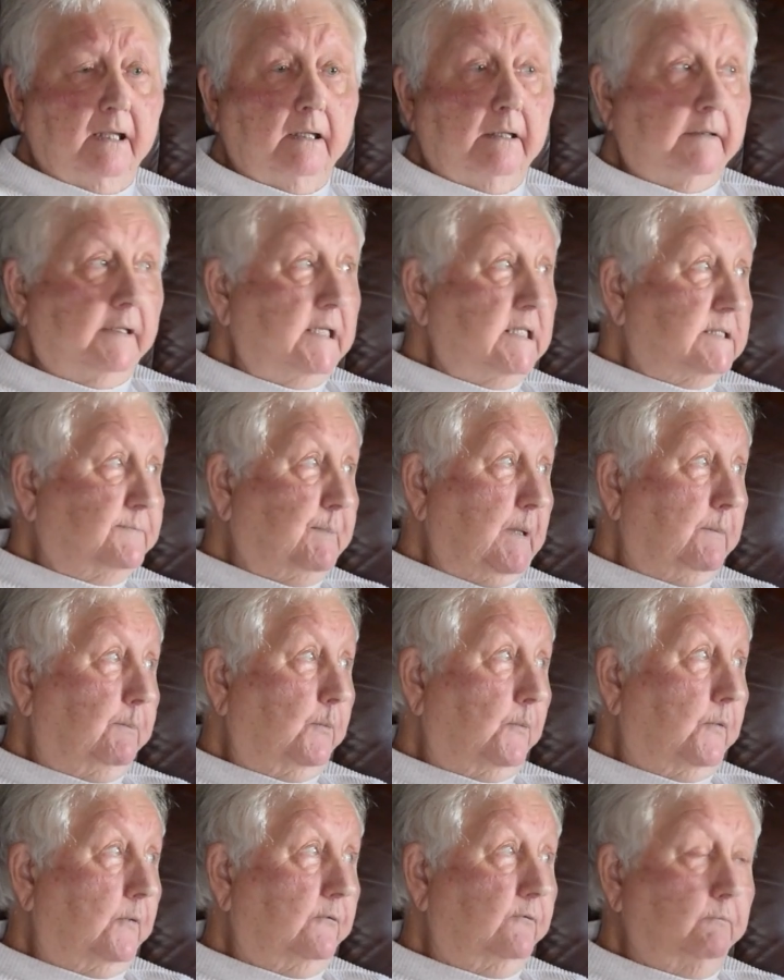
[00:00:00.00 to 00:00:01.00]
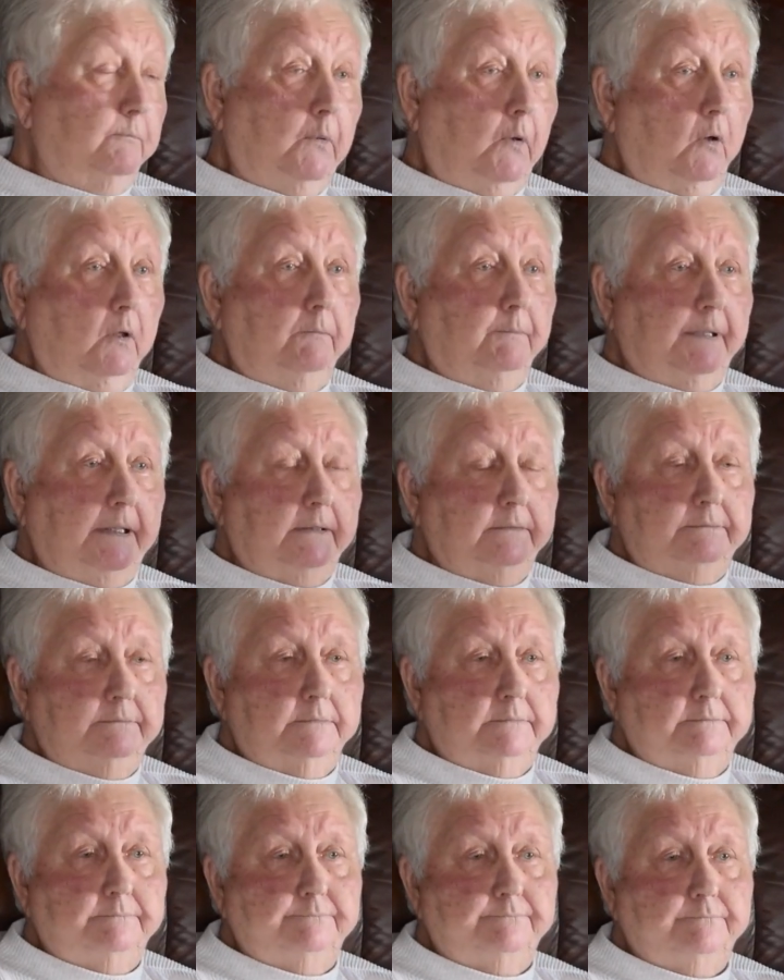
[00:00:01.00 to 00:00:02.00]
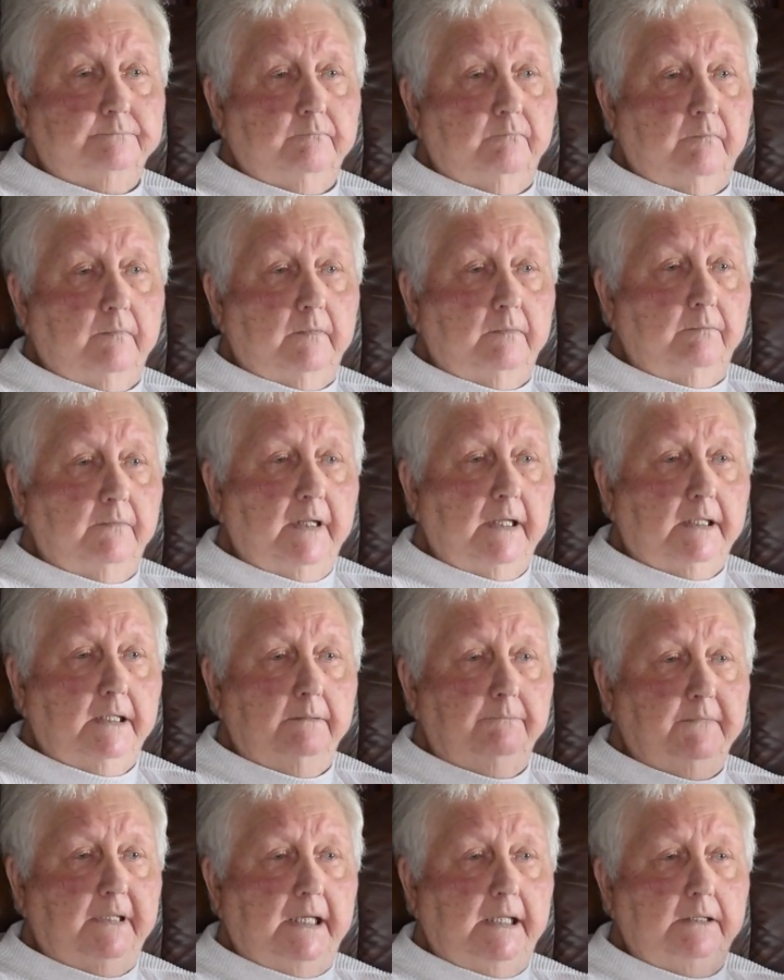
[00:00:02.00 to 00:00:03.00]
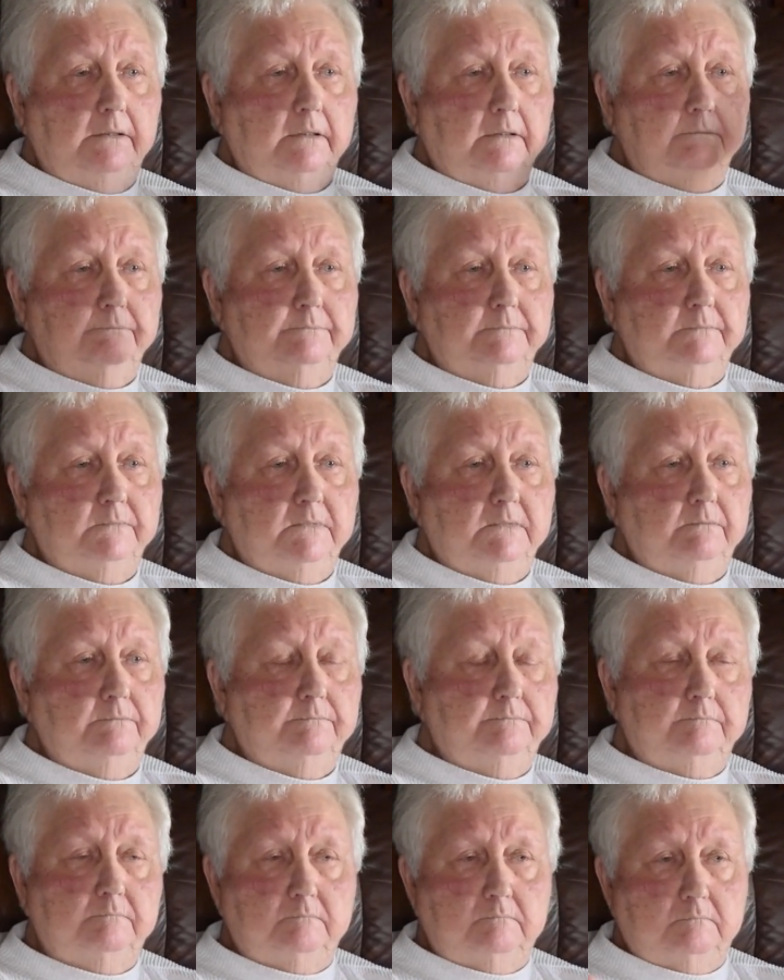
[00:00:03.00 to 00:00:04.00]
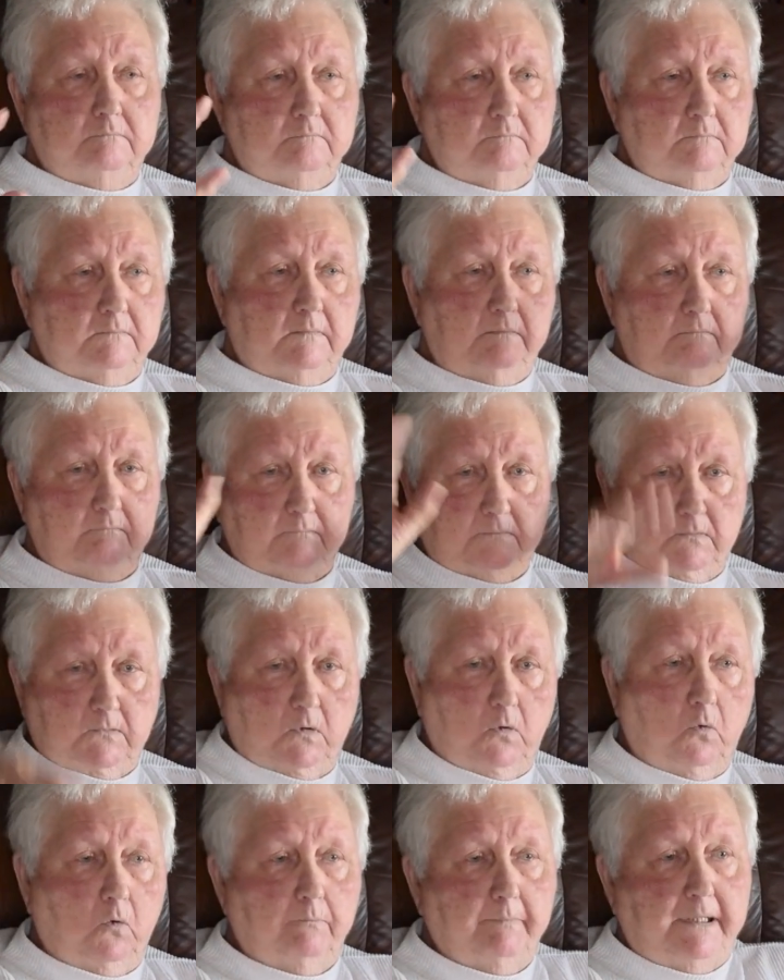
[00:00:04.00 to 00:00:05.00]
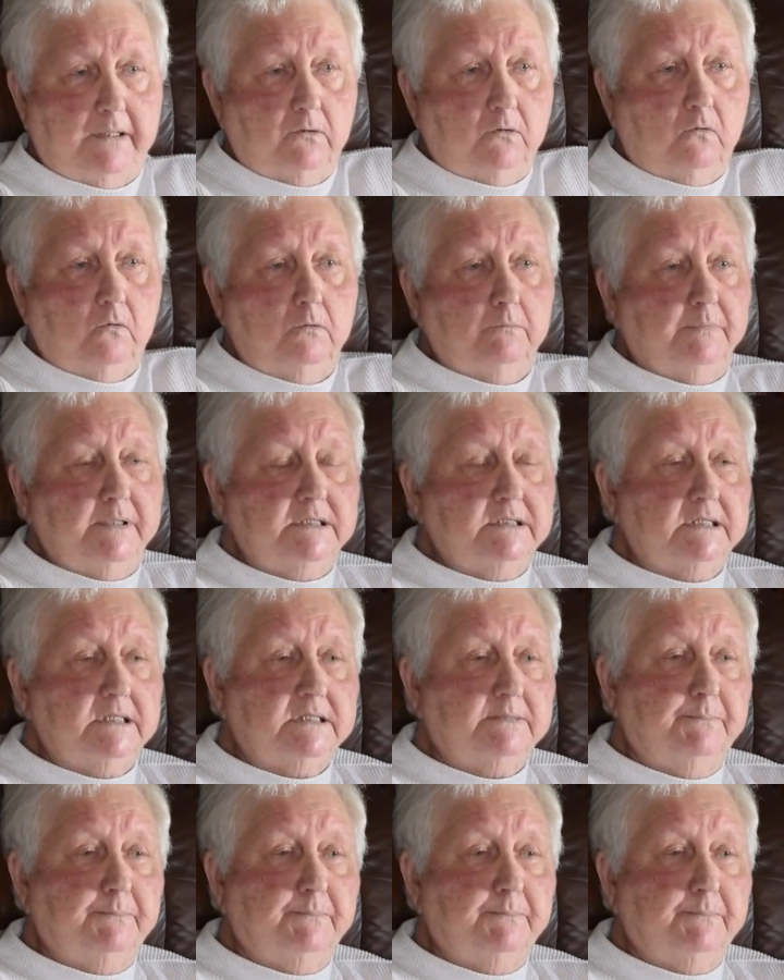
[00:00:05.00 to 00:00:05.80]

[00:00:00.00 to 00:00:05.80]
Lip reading: These people, they're from Maryland, but they come down and go on back to their own business.